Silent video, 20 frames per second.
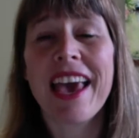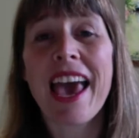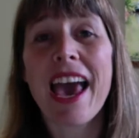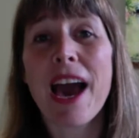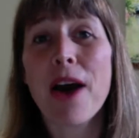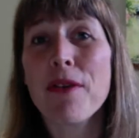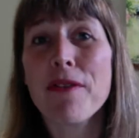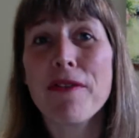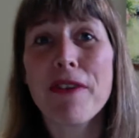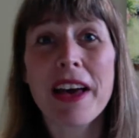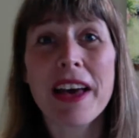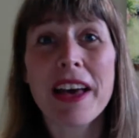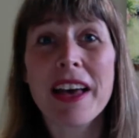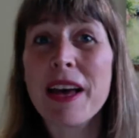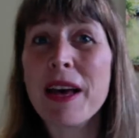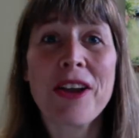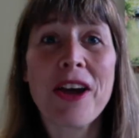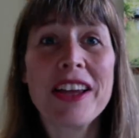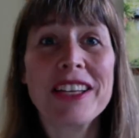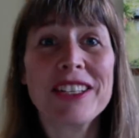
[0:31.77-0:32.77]
However,
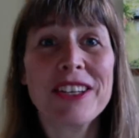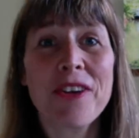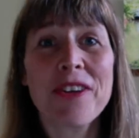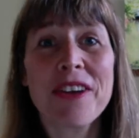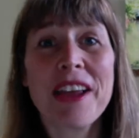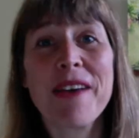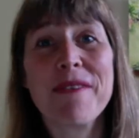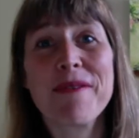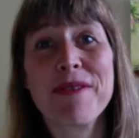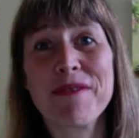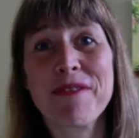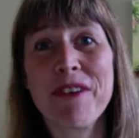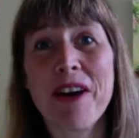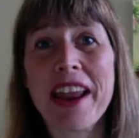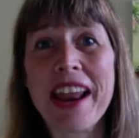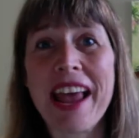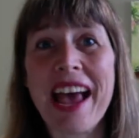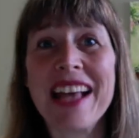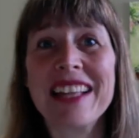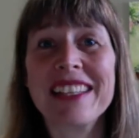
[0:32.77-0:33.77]
I don't have the
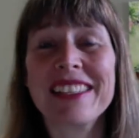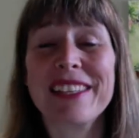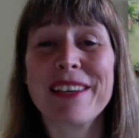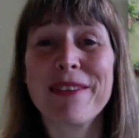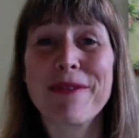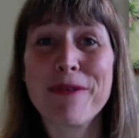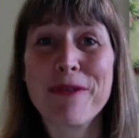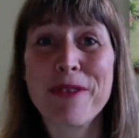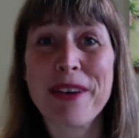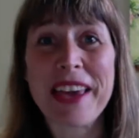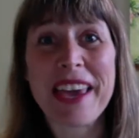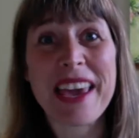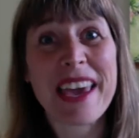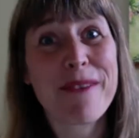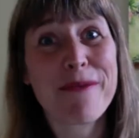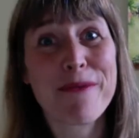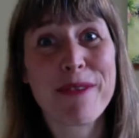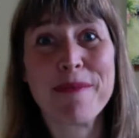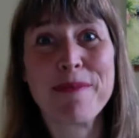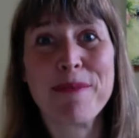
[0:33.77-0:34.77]
right answer for
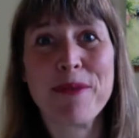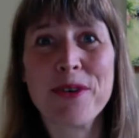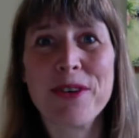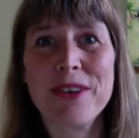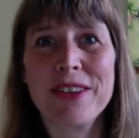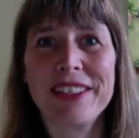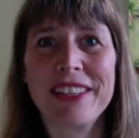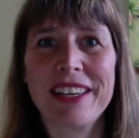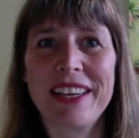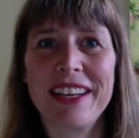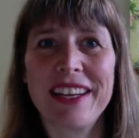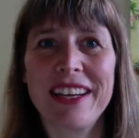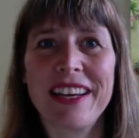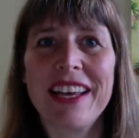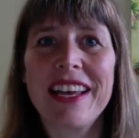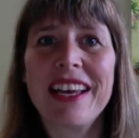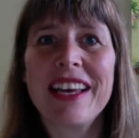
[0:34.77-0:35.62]
every person.